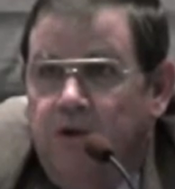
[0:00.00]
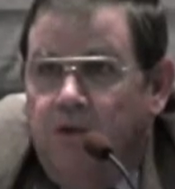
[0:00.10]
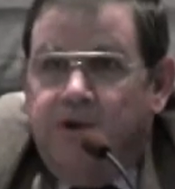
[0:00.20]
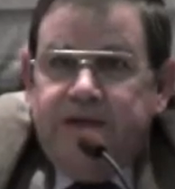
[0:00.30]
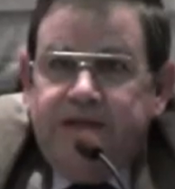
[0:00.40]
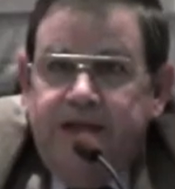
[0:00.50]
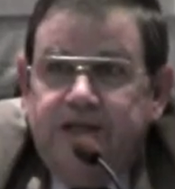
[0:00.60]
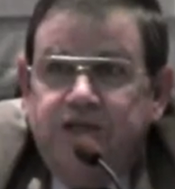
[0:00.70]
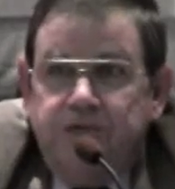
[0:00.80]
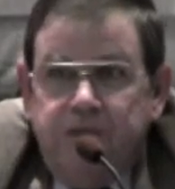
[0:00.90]
where it
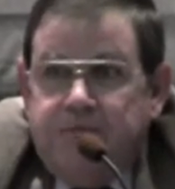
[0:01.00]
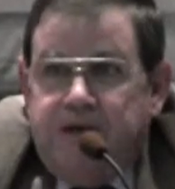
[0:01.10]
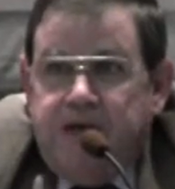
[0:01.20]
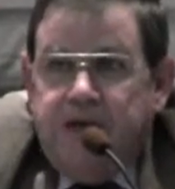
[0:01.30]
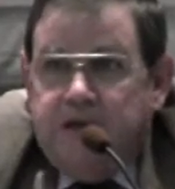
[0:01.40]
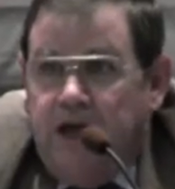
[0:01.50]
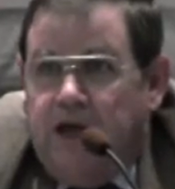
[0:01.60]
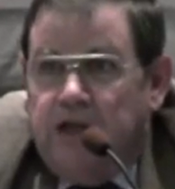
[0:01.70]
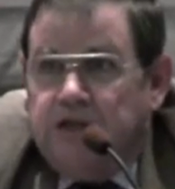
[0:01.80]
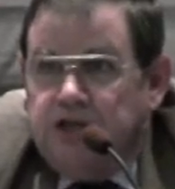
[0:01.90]
takes $3 million
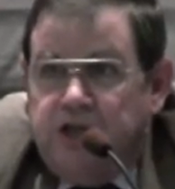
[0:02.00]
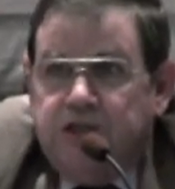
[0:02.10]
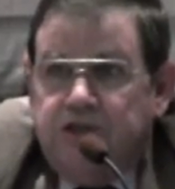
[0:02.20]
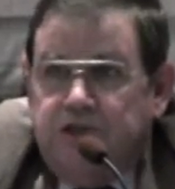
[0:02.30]
just